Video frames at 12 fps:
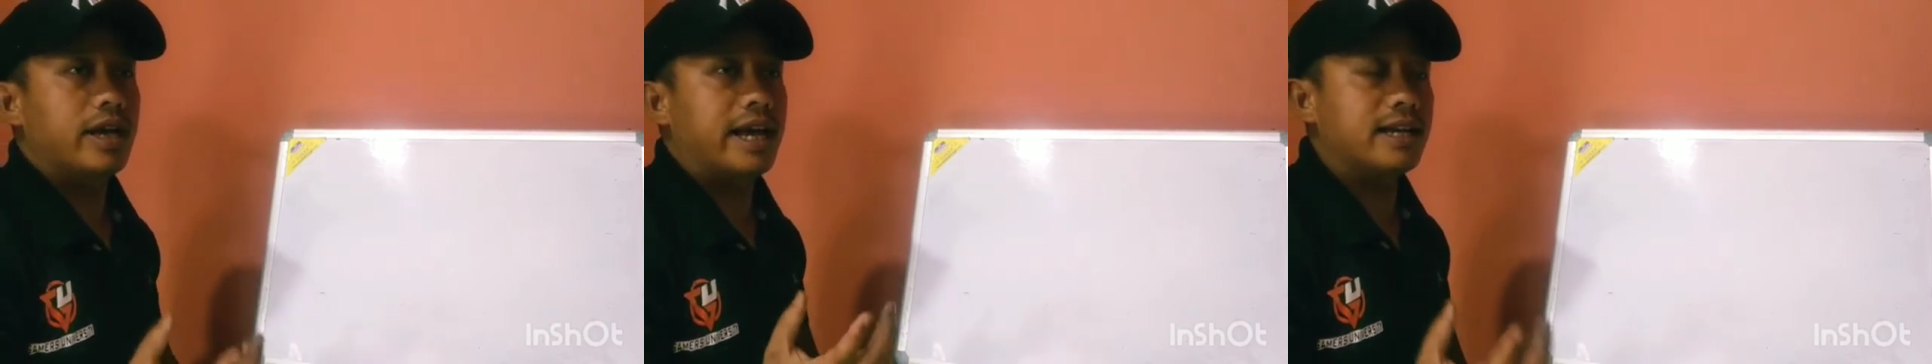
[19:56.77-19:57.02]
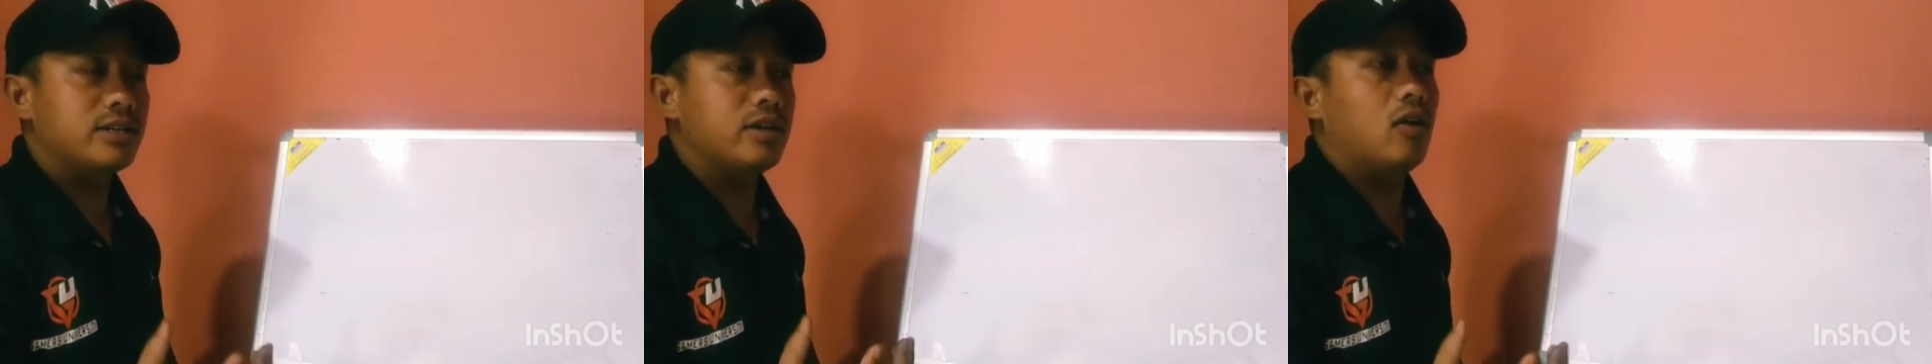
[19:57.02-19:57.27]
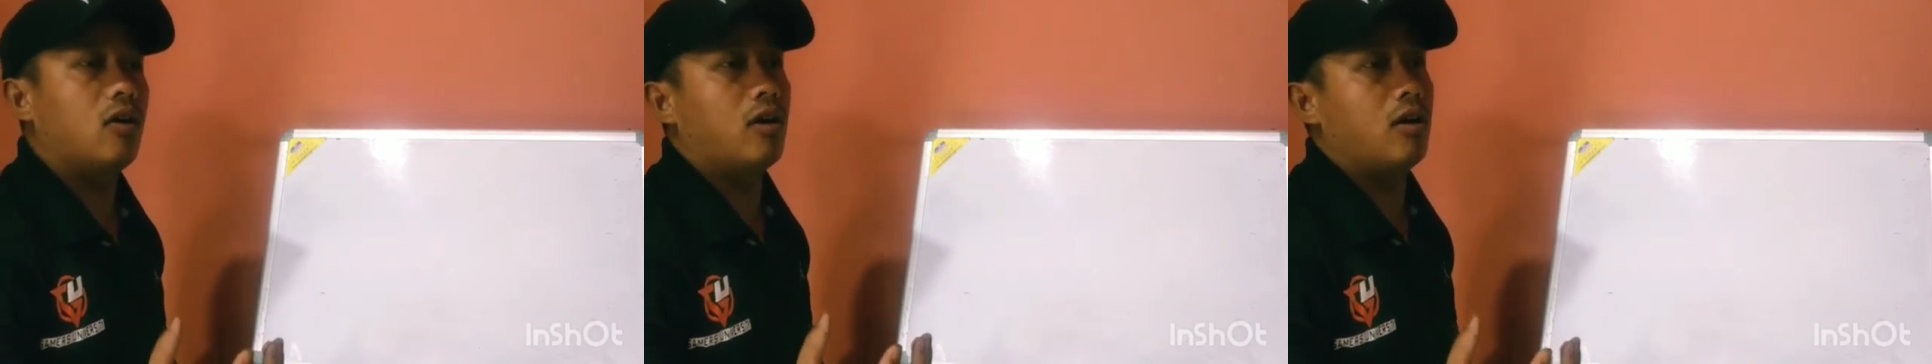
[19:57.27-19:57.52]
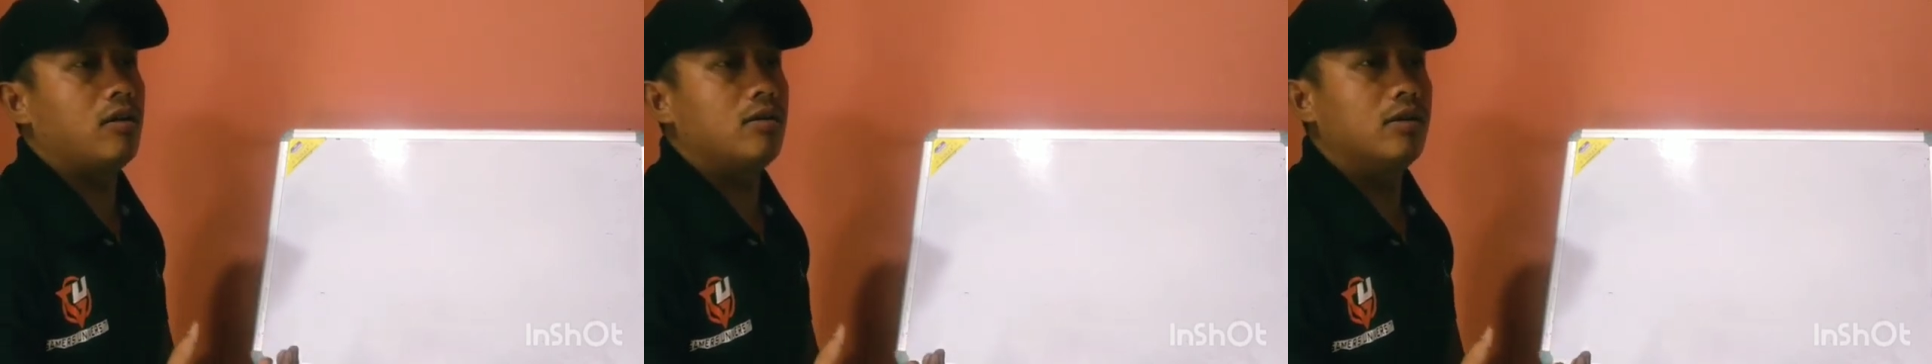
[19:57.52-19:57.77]
as a
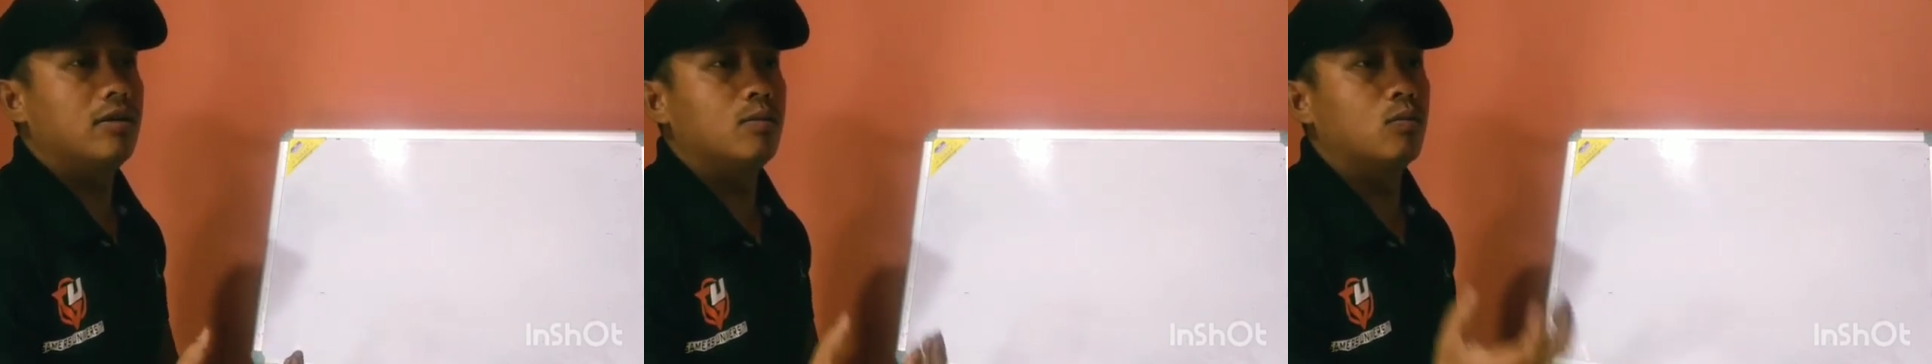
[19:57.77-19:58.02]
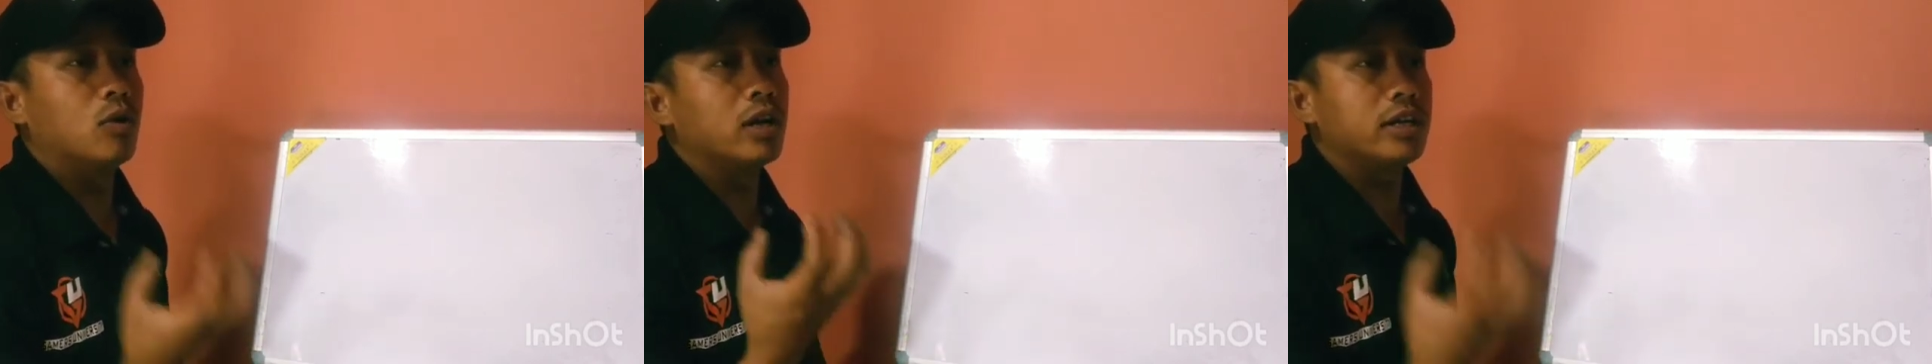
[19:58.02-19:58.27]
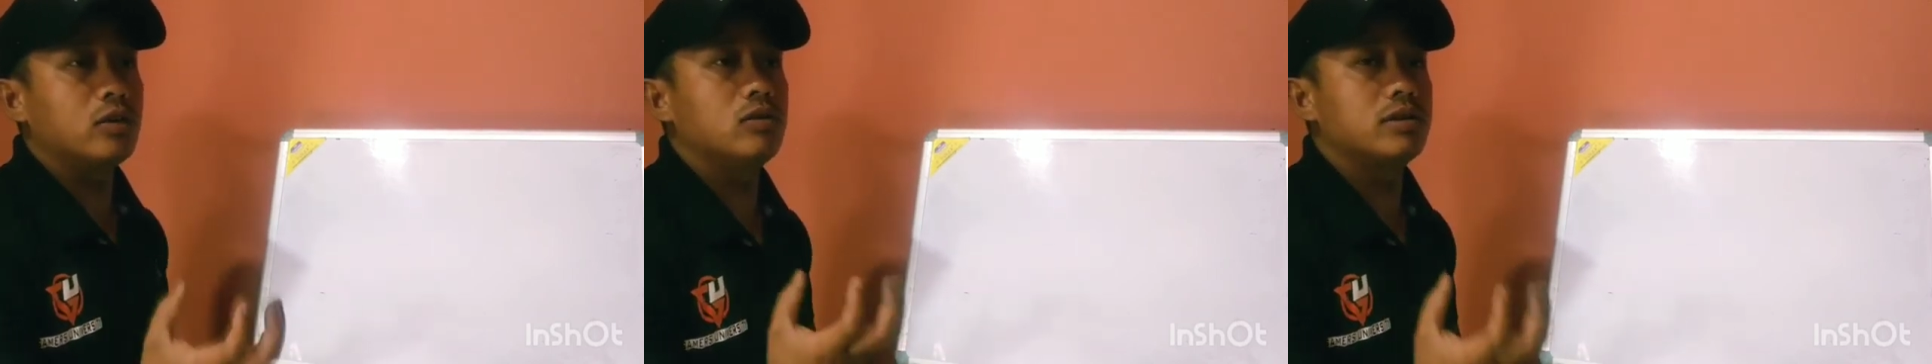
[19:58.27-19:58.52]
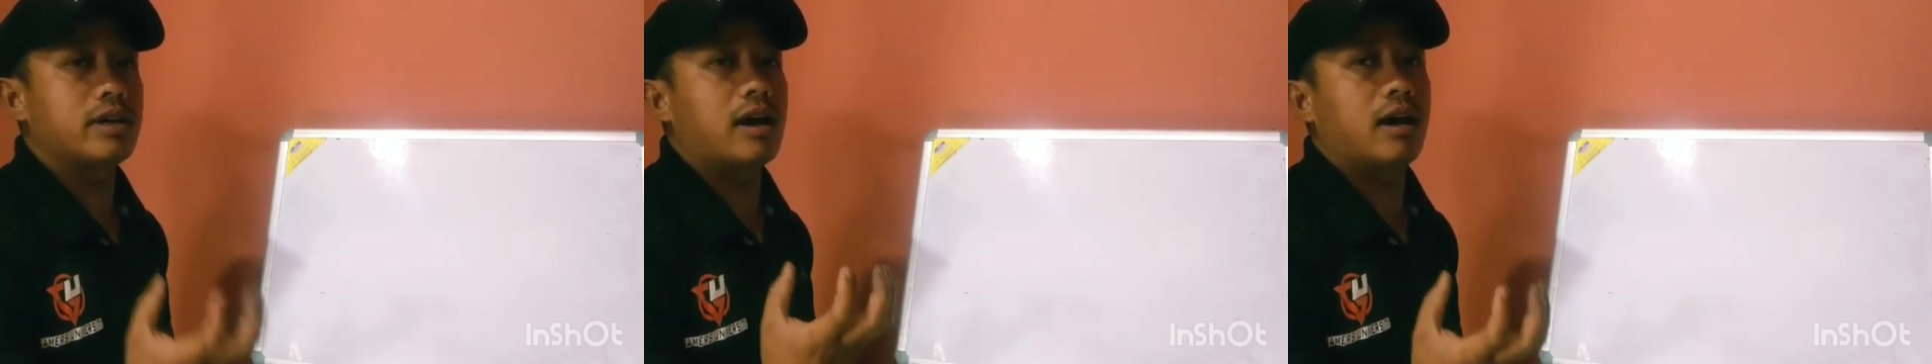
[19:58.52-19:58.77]
whole,
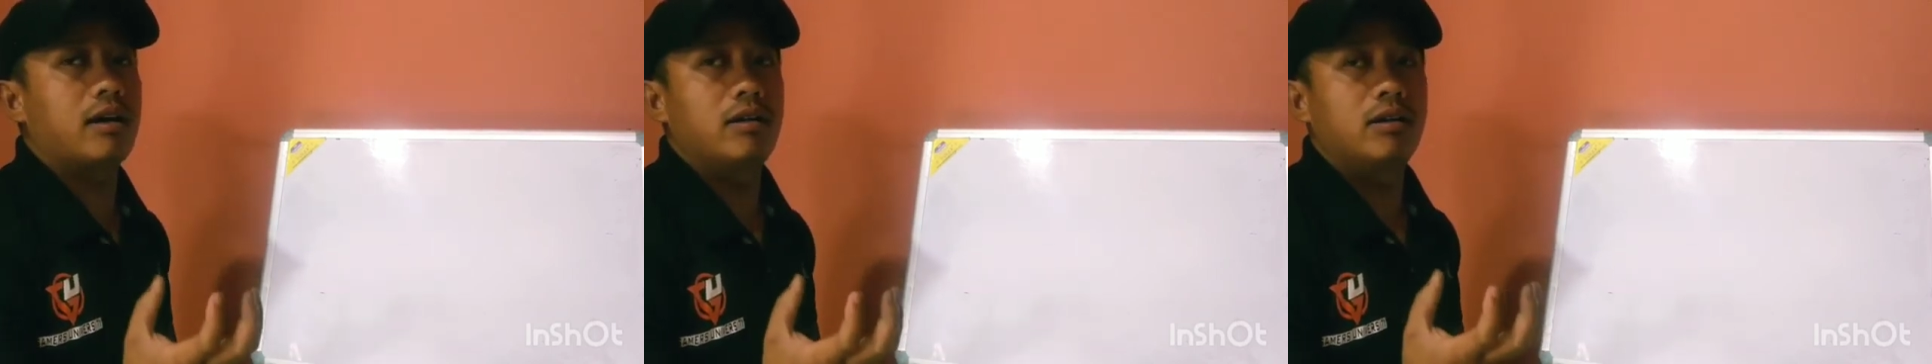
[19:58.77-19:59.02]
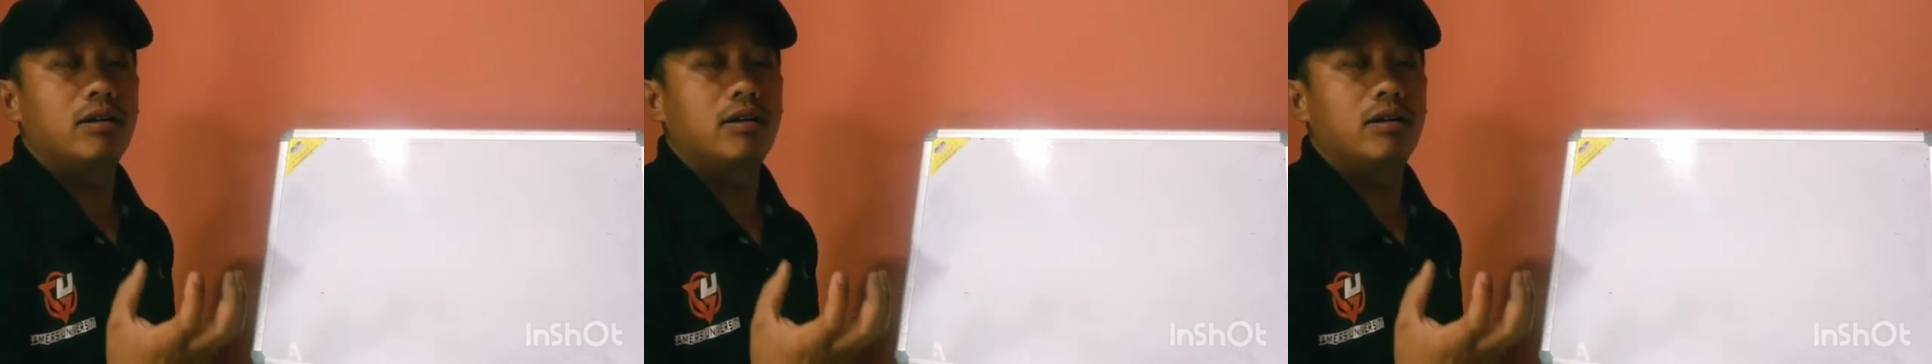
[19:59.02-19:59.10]
molecules are